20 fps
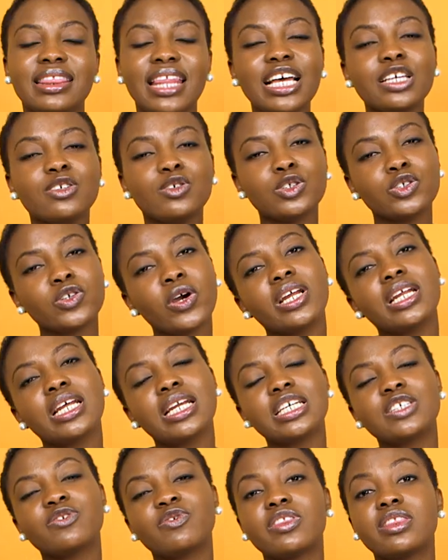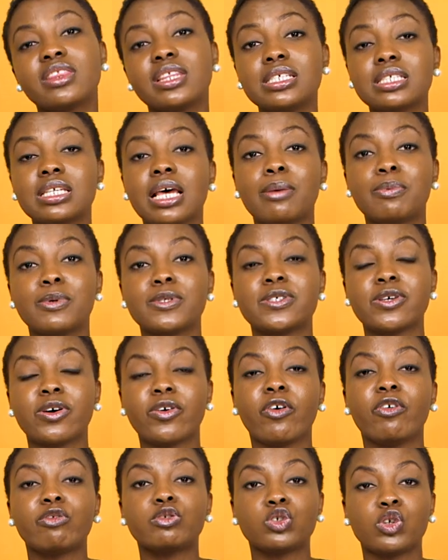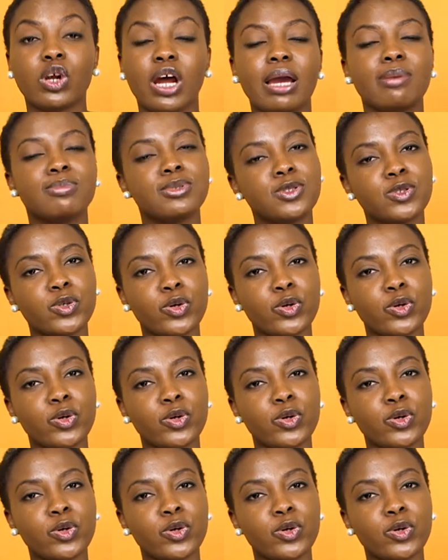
Thanks for joining us for this episode of Tribes